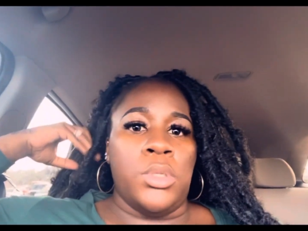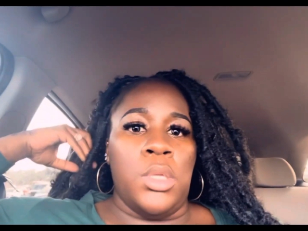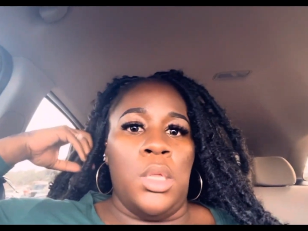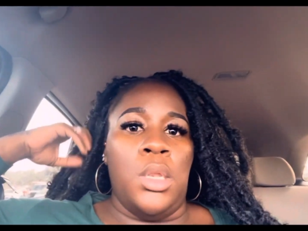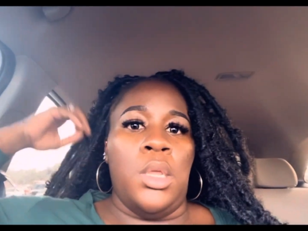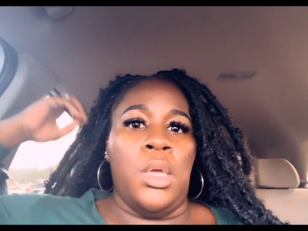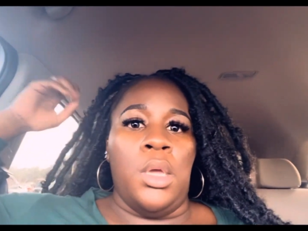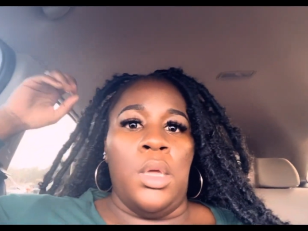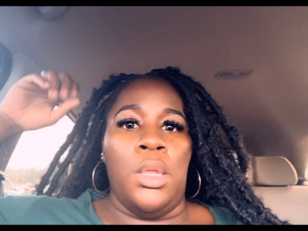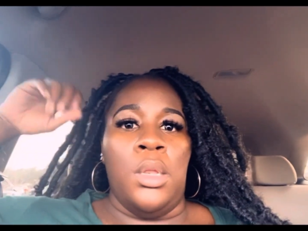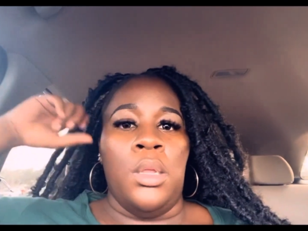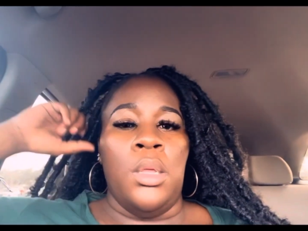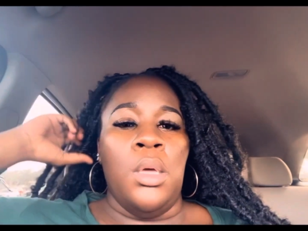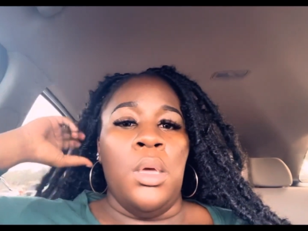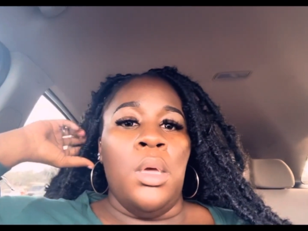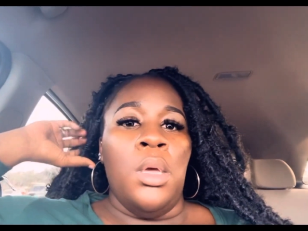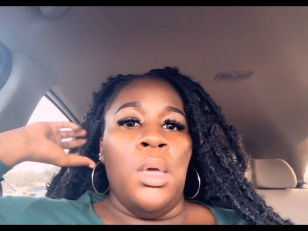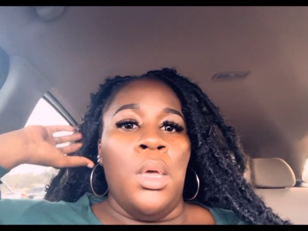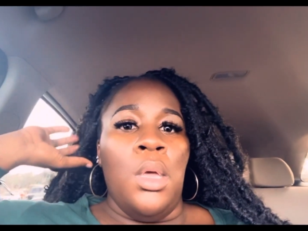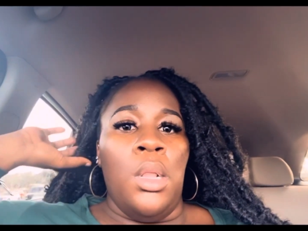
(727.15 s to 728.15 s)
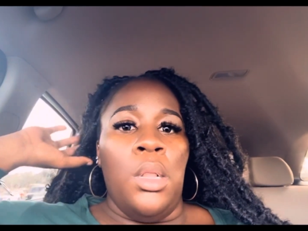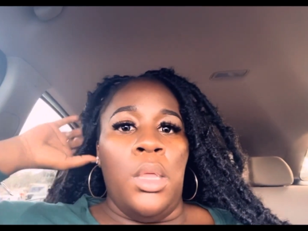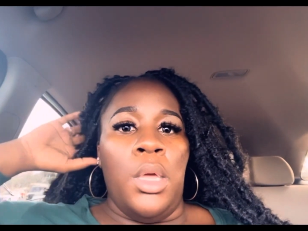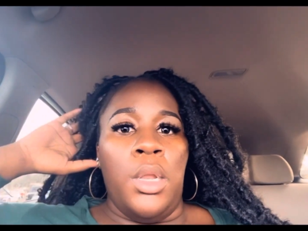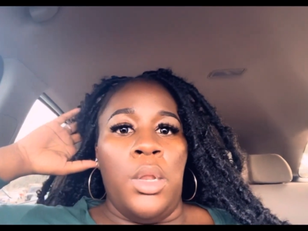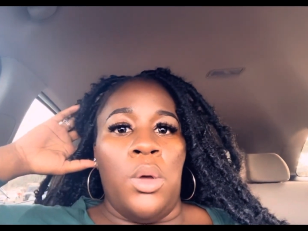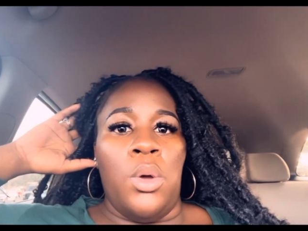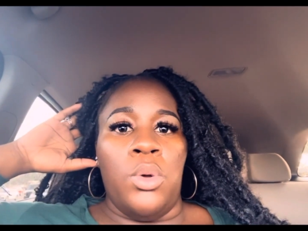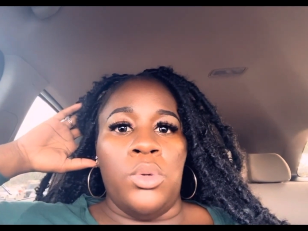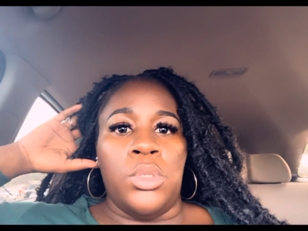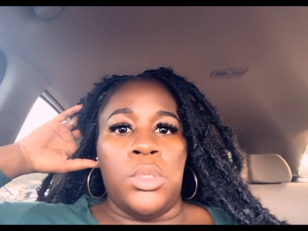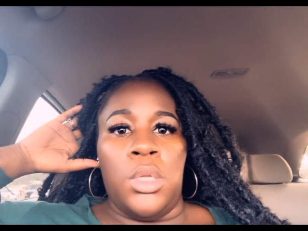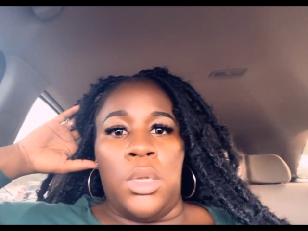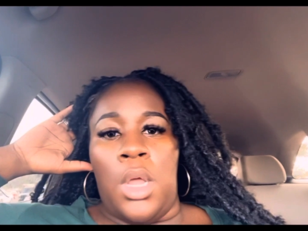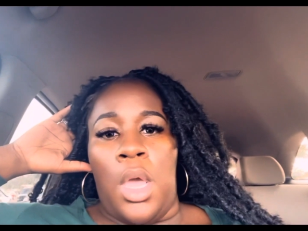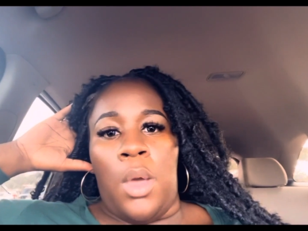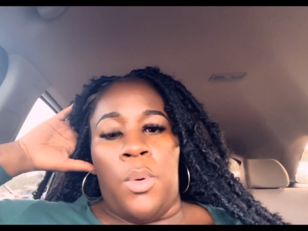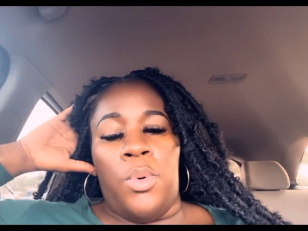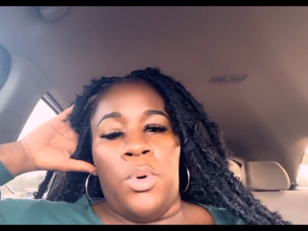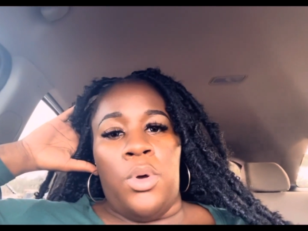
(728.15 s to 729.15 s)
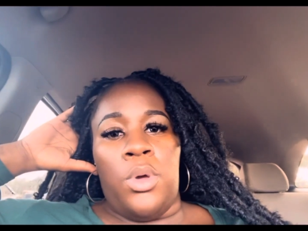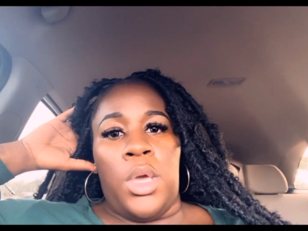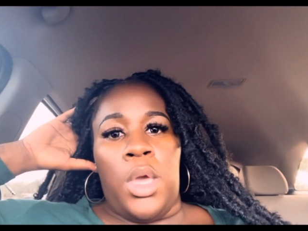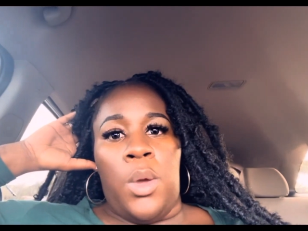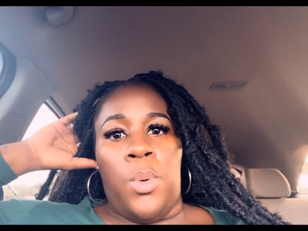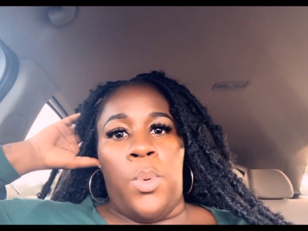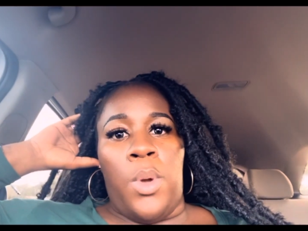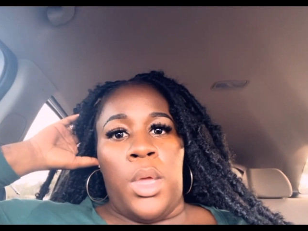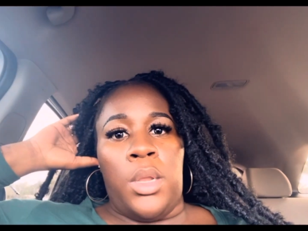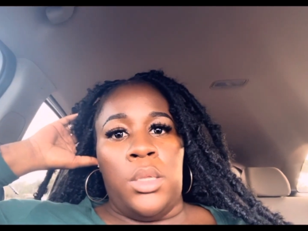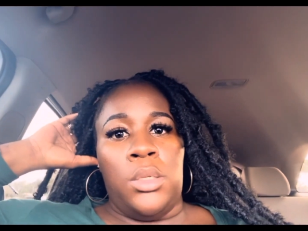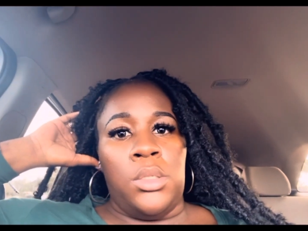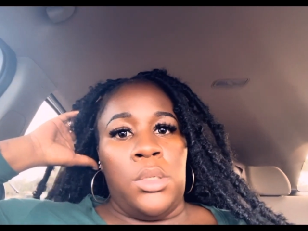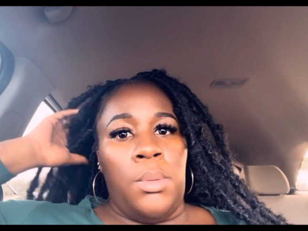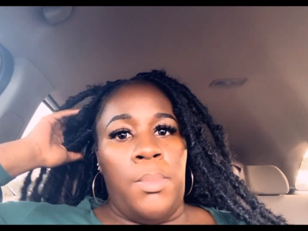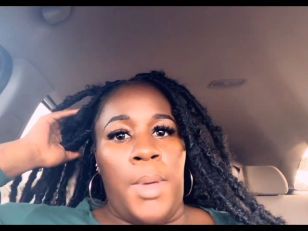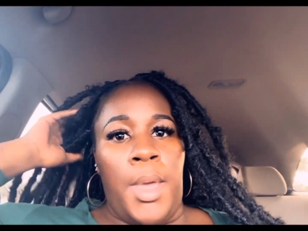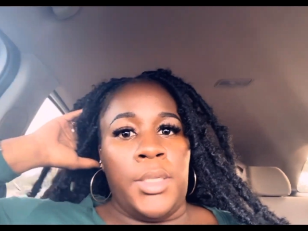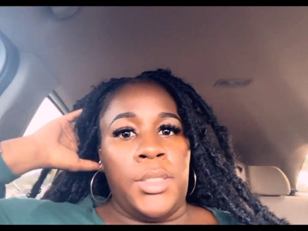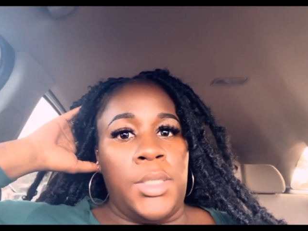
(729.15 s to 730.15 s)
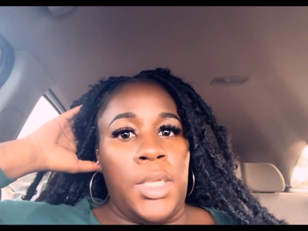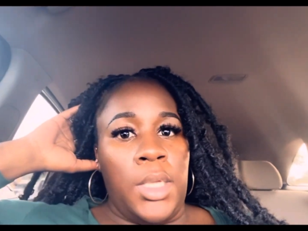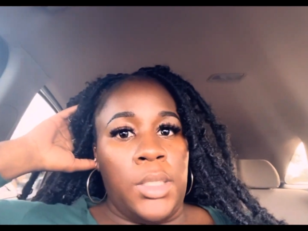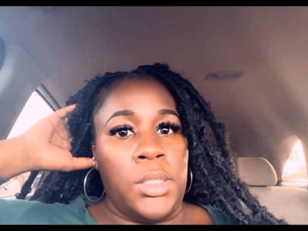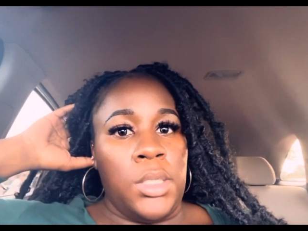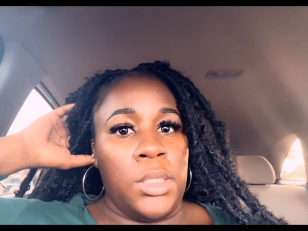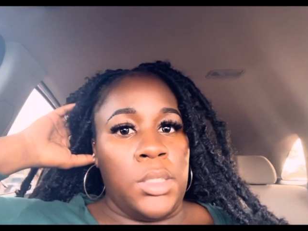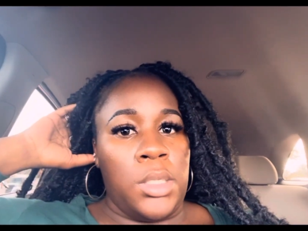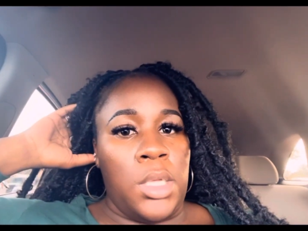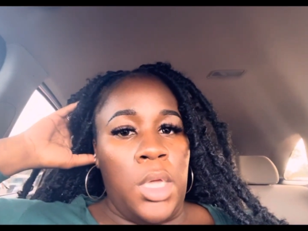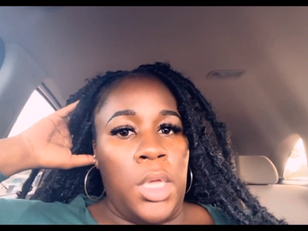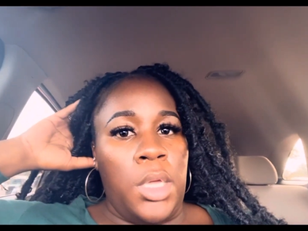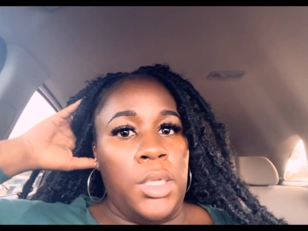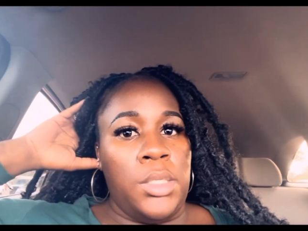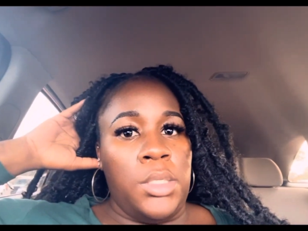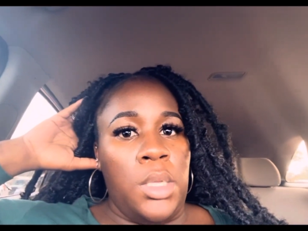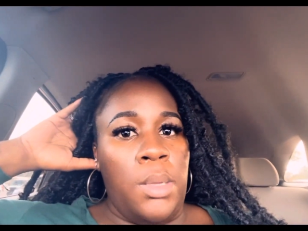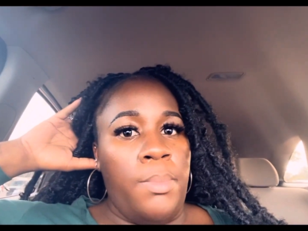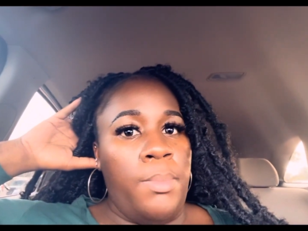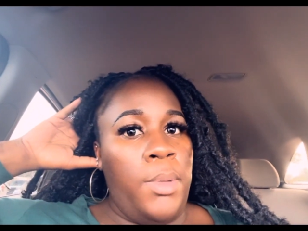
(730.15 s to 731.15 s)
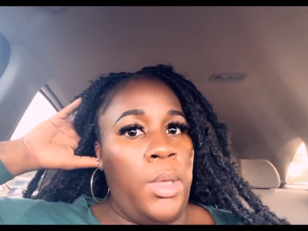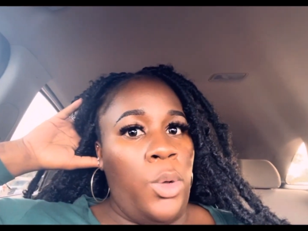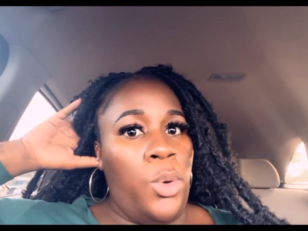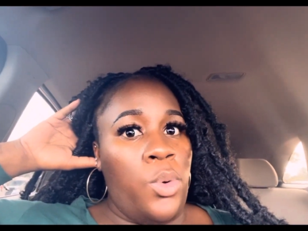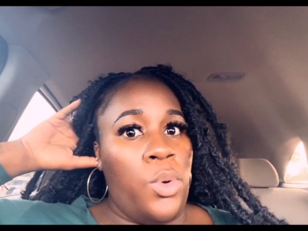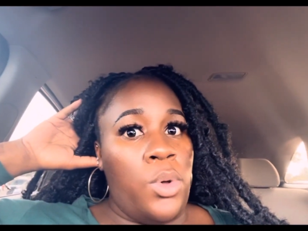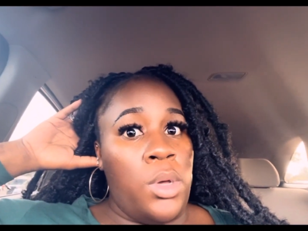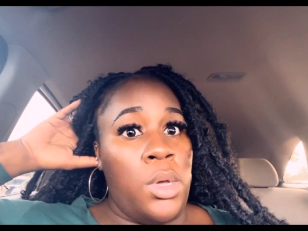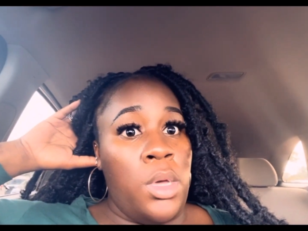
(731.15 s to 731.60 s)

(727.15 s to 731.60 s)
And then later on tonight, we'll get ready to make Santa's cookies and milk.